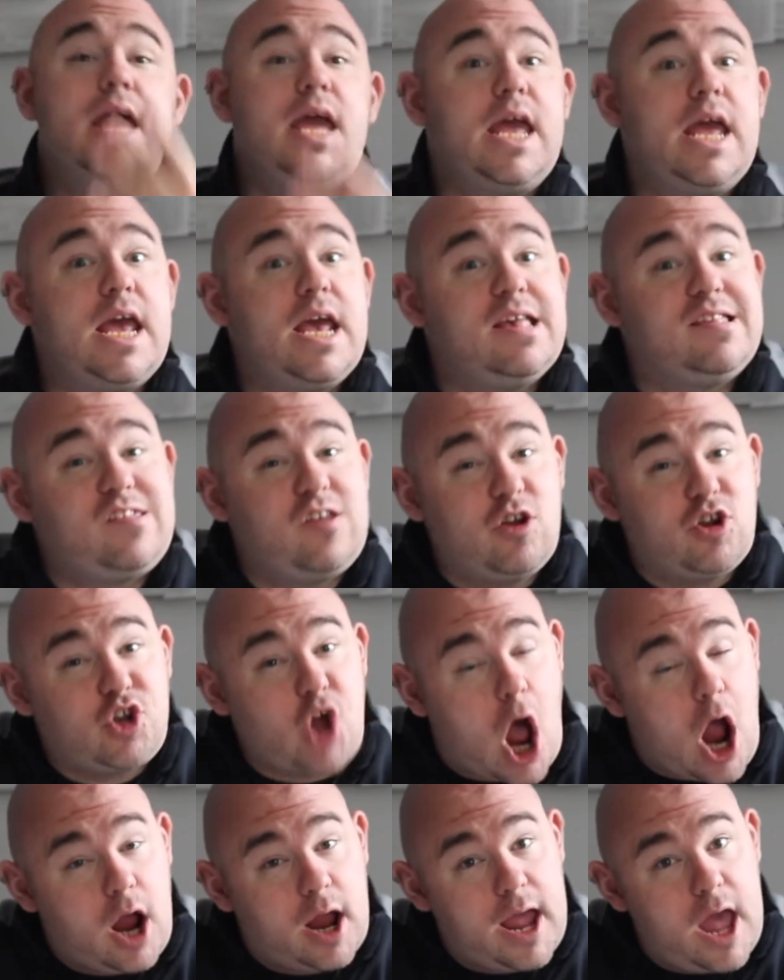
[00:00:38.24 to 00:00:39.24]
Is your
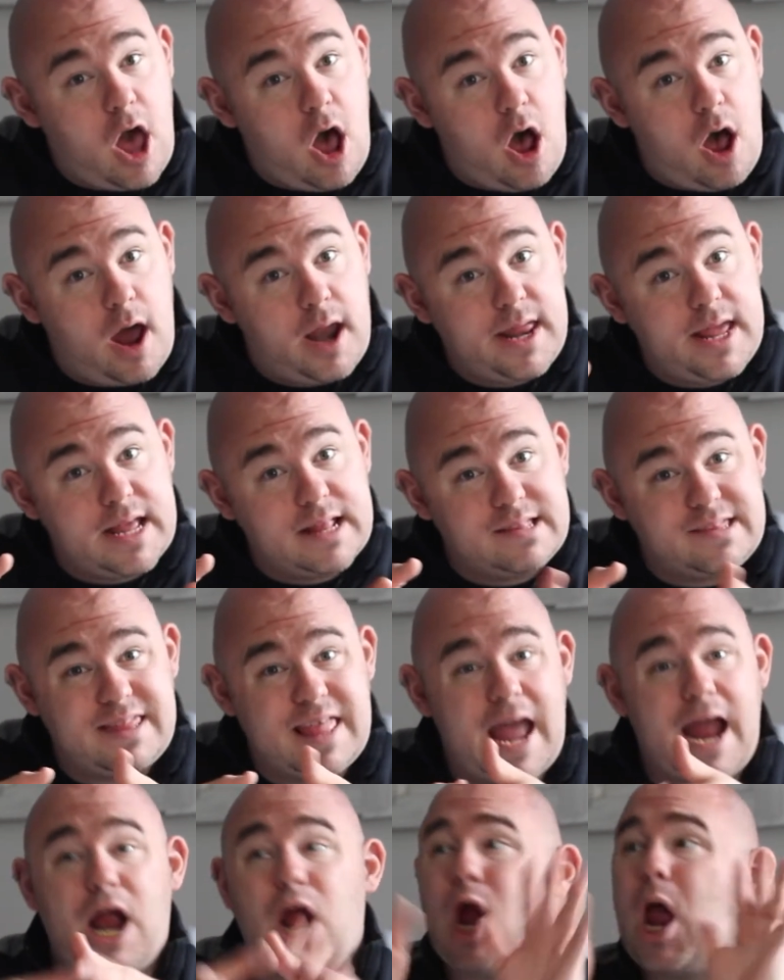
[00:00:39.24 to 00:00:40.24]
target audience
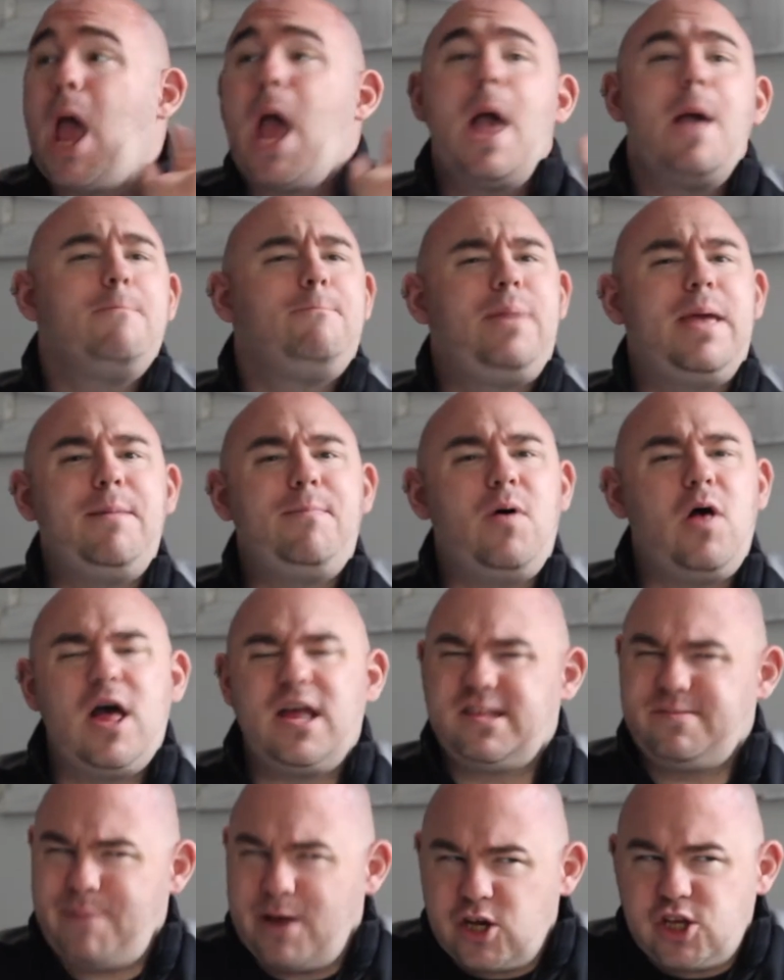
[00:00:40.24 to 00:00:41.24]
there? People,
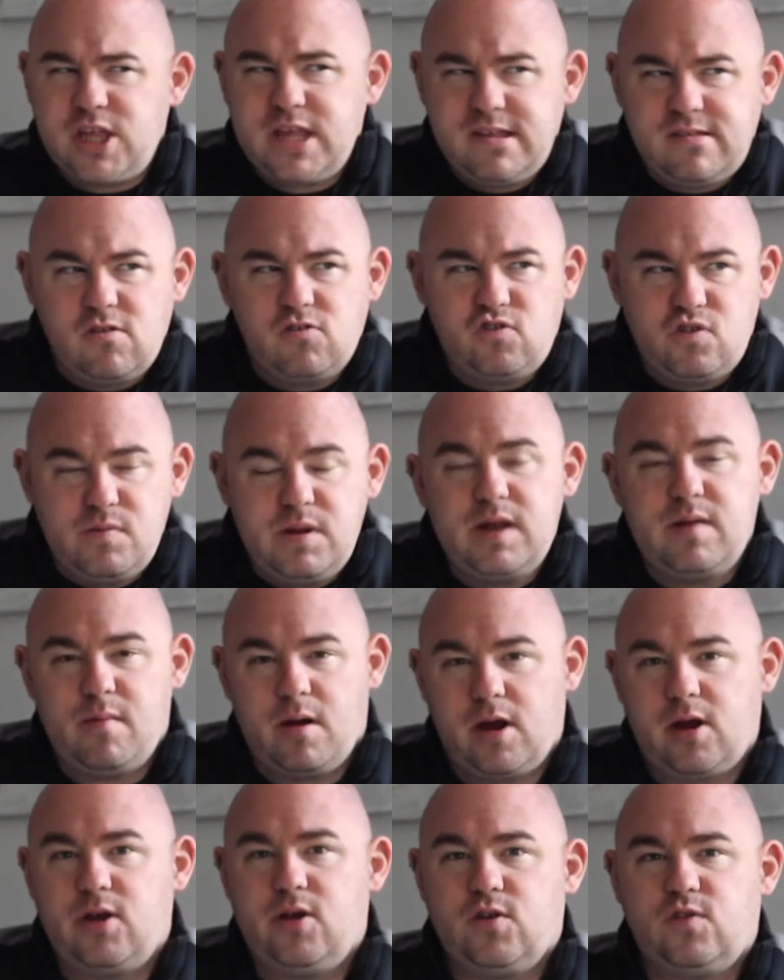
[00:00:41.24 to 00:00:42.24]
especially social media
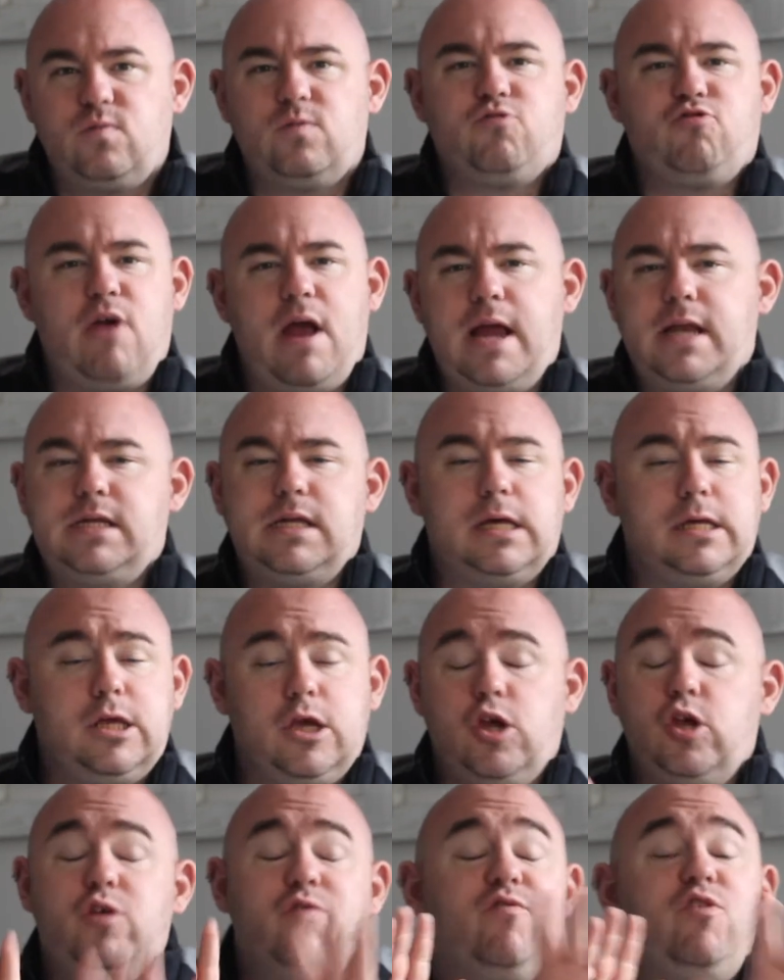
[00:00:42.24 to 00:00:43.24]
marketers, will try and tell you,
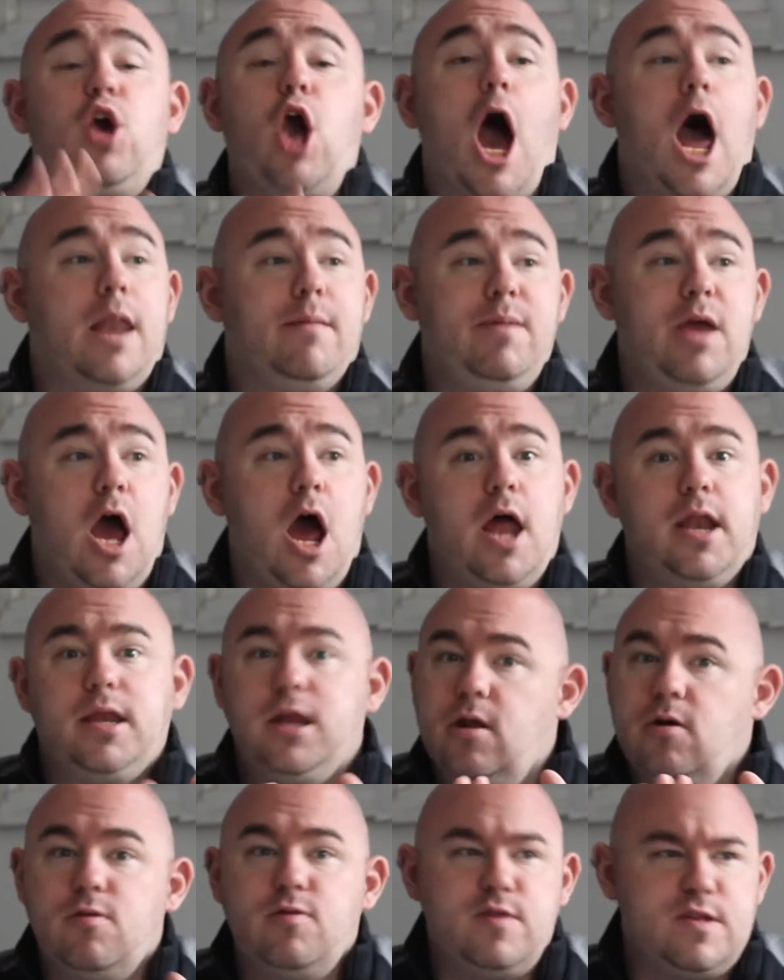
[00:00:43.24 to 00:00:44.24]
you've got to be on, you
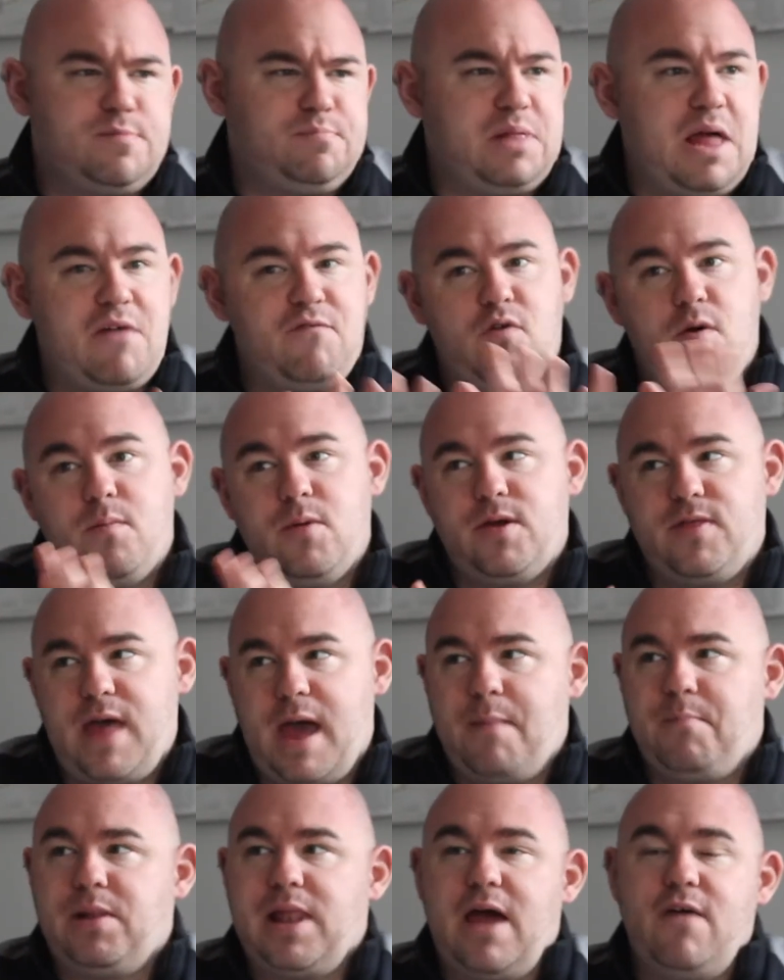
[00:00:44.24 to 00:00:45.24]
know, this platform or
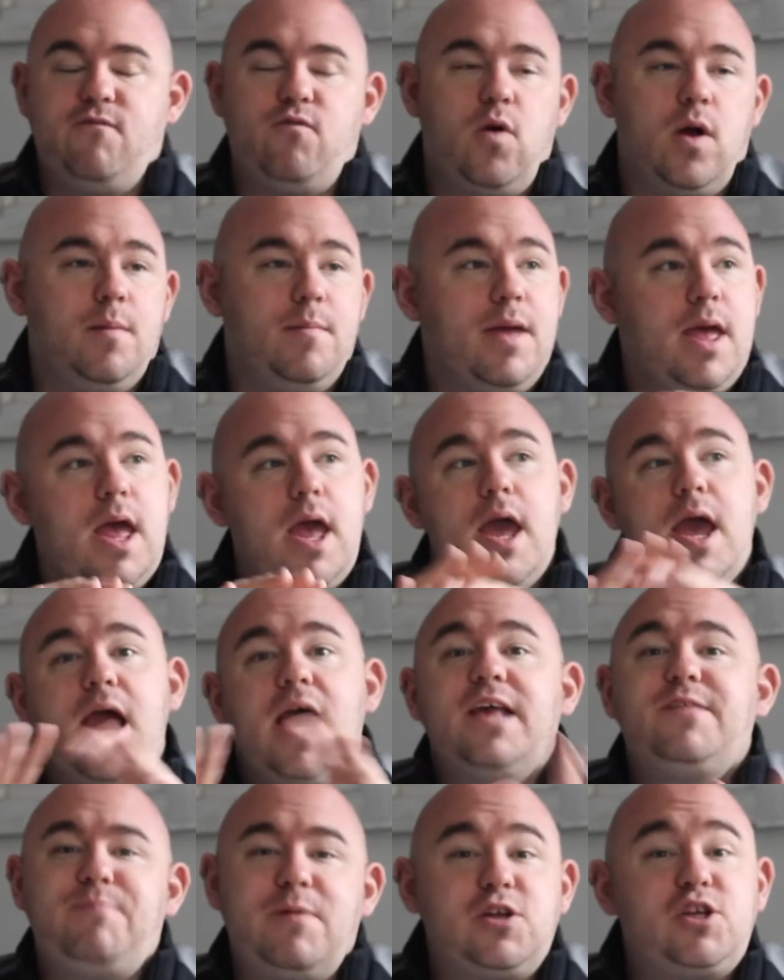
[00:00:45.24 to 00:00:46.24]
that platform,
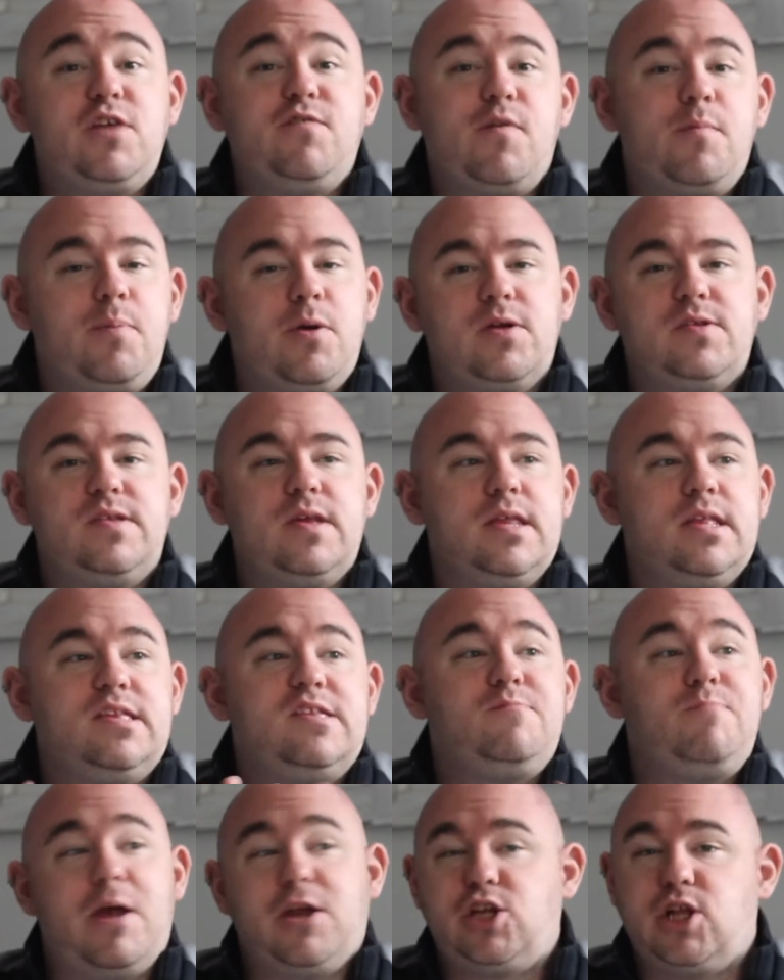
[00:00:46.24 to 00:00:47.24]
especially if a person
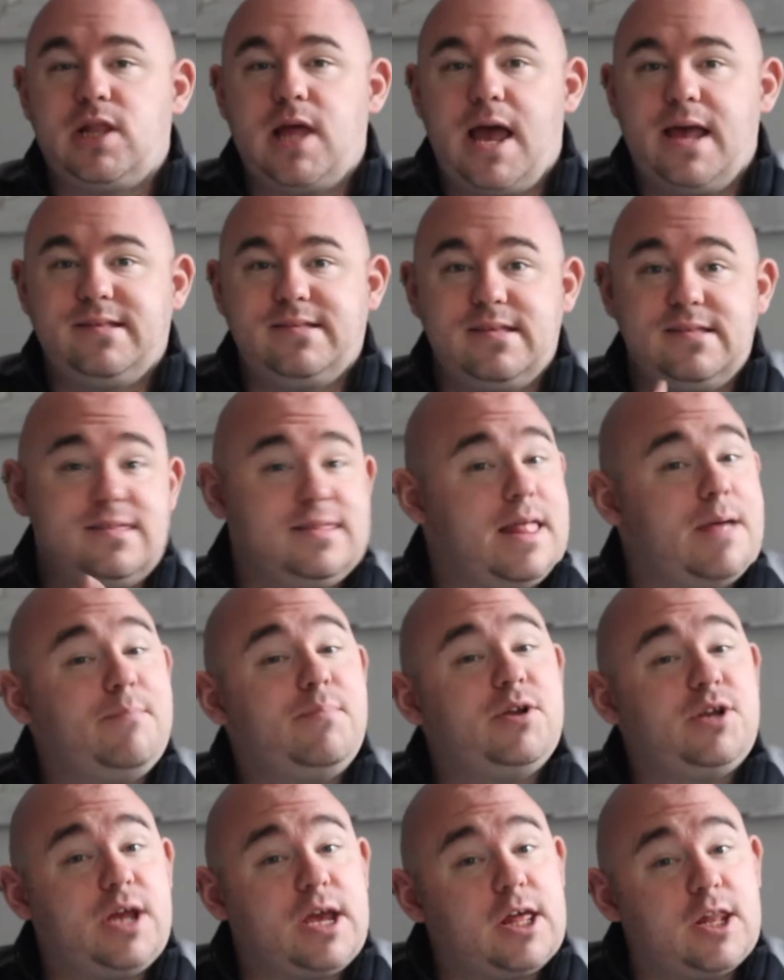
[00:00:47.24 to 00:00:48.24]
specializes in that
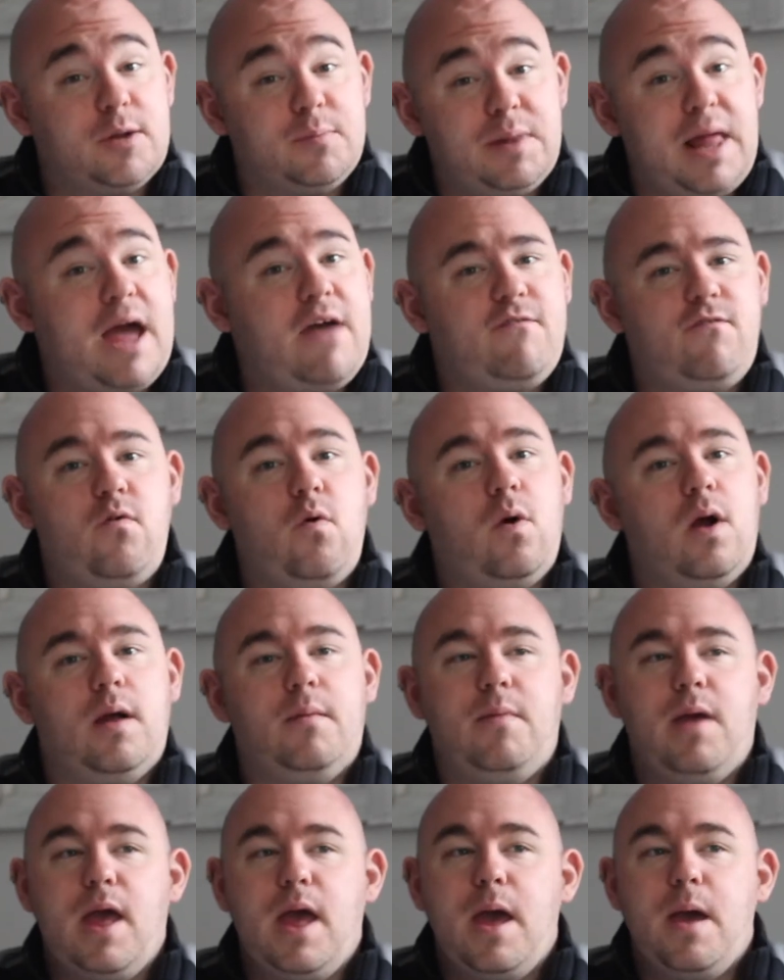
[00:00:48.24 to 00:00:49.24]
particular platform.